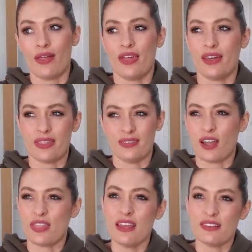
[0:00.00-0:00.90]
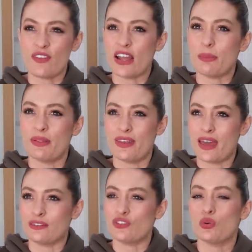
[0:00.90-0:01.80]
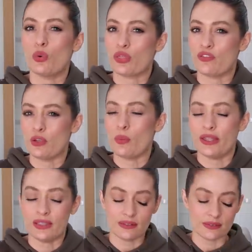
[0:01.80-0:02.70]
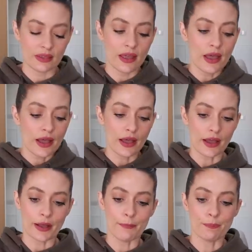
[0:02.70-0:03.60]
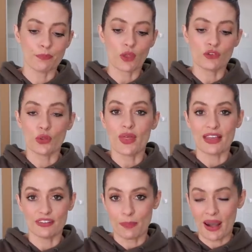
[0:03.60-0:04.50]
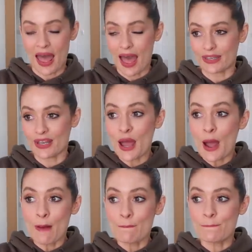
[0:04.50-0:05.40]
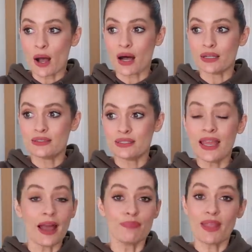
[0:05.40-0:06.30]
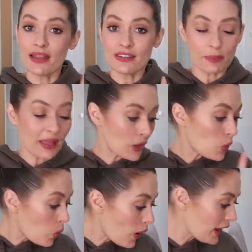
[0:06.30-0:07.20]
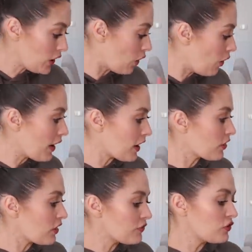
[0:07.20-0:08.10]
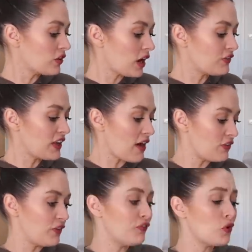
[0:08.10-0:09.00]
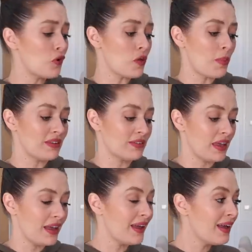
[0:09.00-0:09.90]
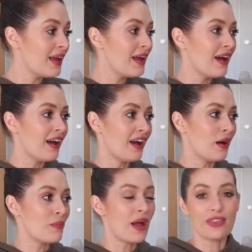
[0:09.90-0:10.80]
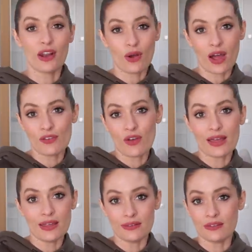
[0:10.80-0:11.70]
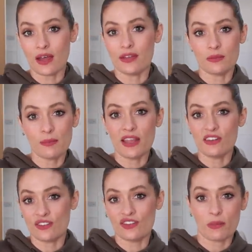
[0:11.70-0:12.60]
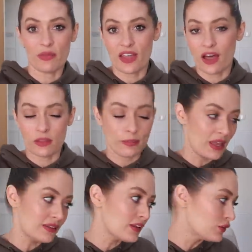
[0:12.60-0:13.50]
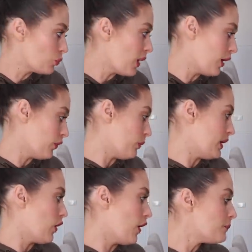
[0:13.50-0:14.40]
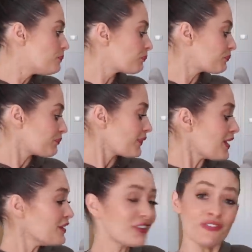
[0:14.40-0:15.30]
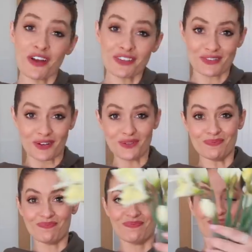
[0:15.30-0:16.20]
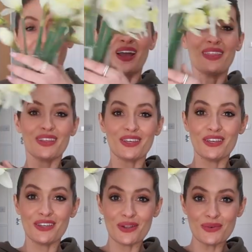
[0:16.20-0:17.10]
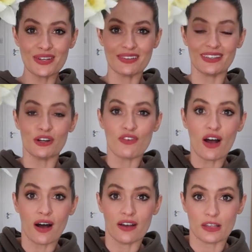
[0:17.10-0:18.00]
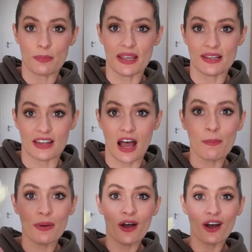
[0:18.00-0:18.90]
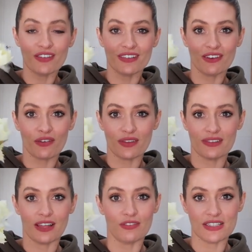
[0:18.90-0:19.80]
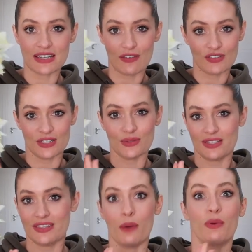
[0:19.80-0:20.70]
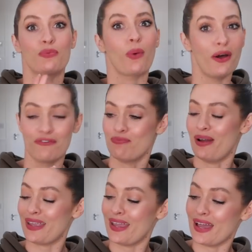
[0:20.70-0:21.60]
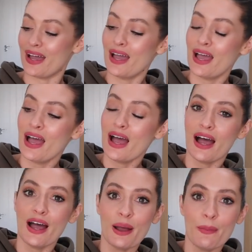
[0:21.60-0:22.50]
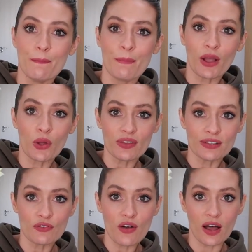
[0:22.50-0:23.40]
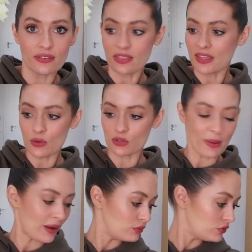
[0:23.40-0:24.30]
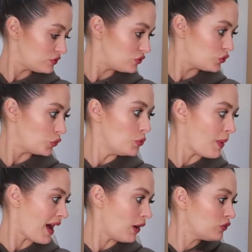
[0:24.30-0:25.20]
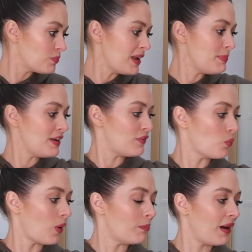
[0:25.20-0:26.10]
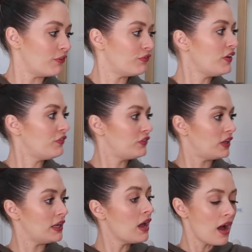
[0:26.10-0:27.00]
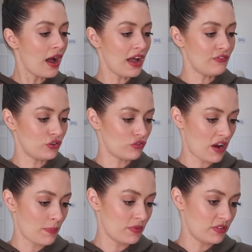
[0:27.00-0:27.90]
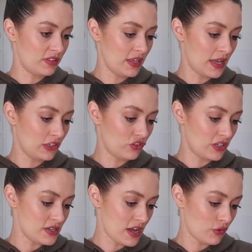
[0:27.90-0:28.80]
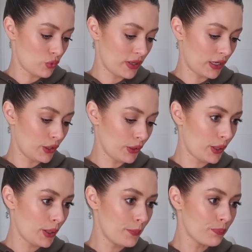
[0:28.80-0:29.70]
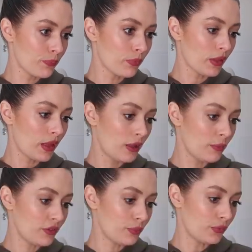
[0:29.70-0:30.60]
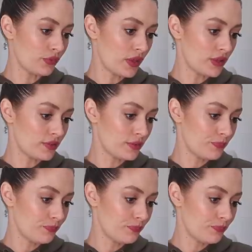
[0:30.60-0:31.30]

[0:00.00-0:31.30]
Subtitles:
I think it's available in the next 2 or 3 weeks. So that is the plan. But yeah, ended up getting quite a lot, and I've just kind of gathered a few of the bits here, and then I'll kind of like insert some pictures of some of the other bits as well that we got. So first of all, the cutest little vase I picked up. Obviously I've got these lovely daffodils in there, which weren't from Ikea, but I got this little vase. I think it was about £2, maybe even £1.50. I have just grabbed the receipt actually to have a quick look. How much was this?